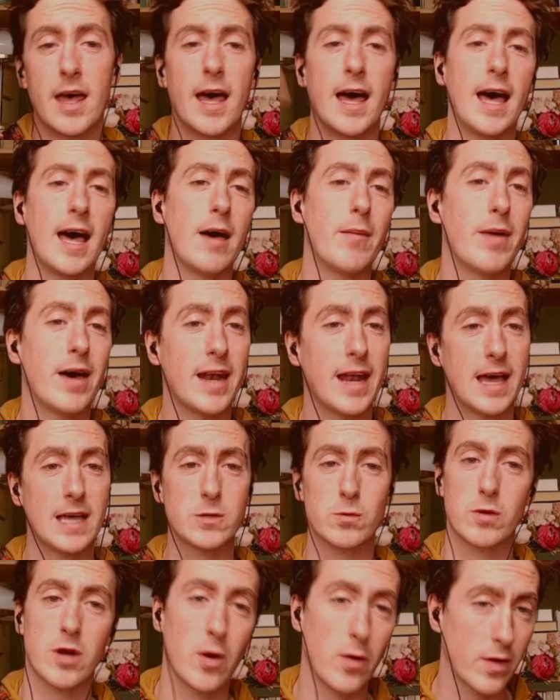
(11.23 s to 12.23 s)
And
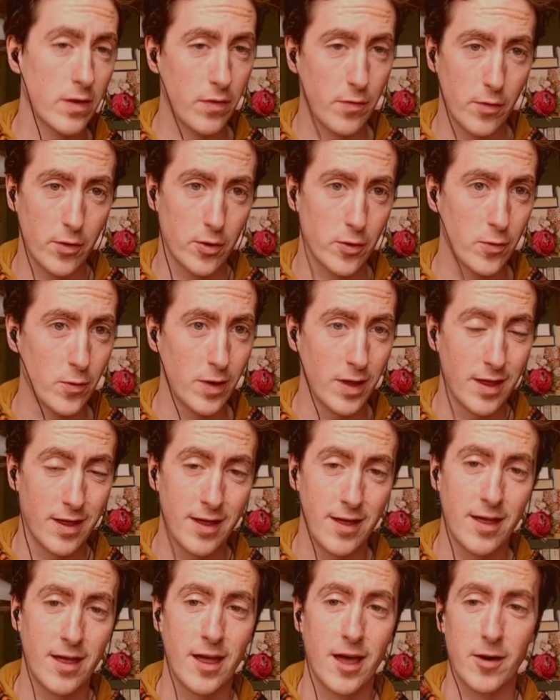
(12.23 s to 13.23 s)
as we're going through,
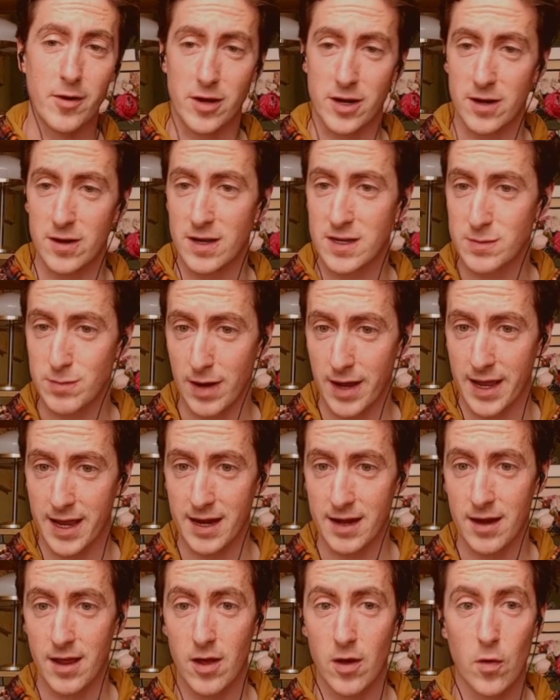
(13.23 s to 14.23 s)
I'm going to
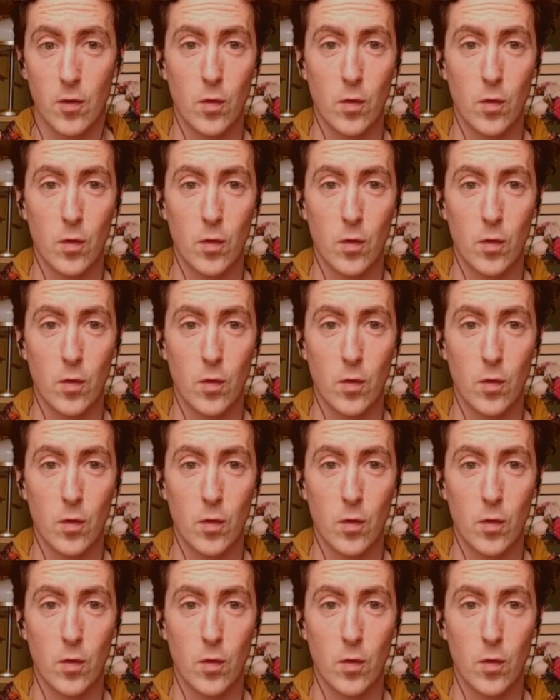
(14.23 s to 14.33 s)
explain